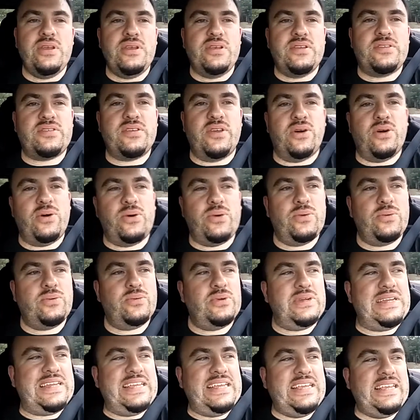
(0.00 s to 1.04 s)
So,
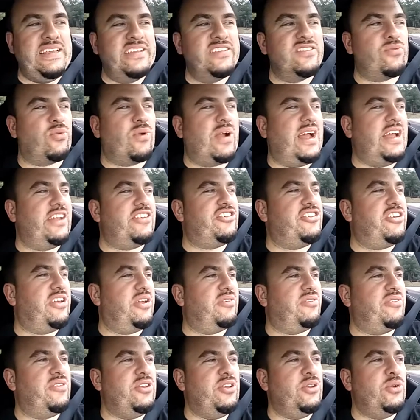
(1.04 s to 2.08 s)
is
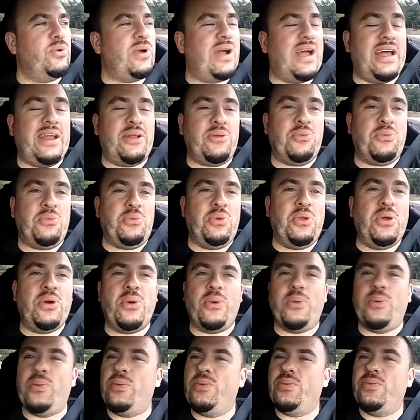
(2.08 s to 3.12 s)
rideshare for you? I don't
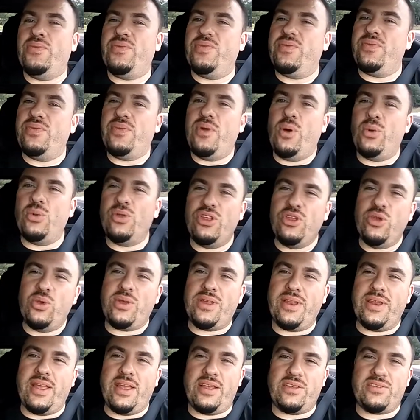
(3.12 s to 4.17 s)
know. Only you
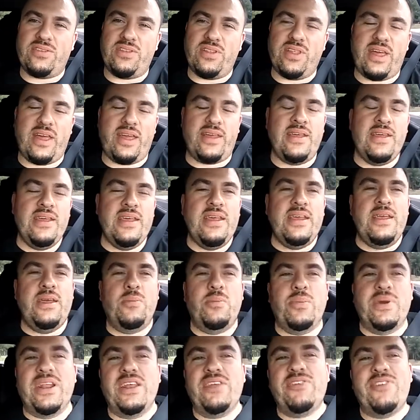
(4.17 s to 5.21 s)
can answer that.
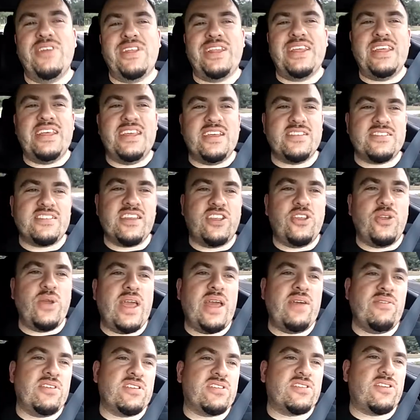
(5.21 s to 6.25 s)
But if it is and you
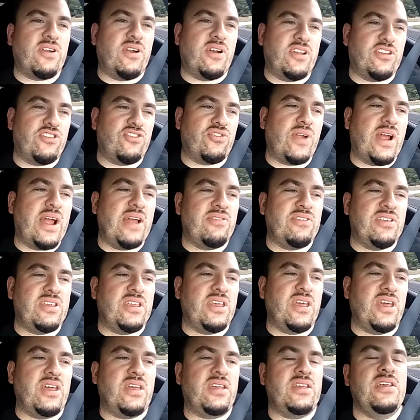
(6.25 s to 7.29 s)
haven't started driving
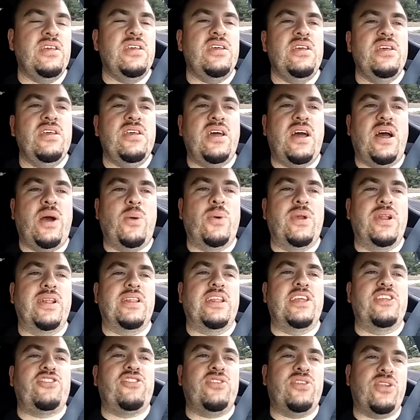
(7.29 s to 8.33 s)
yet, I want to
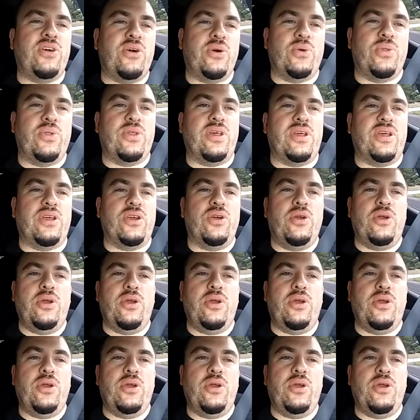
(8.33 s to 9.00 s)
let you know that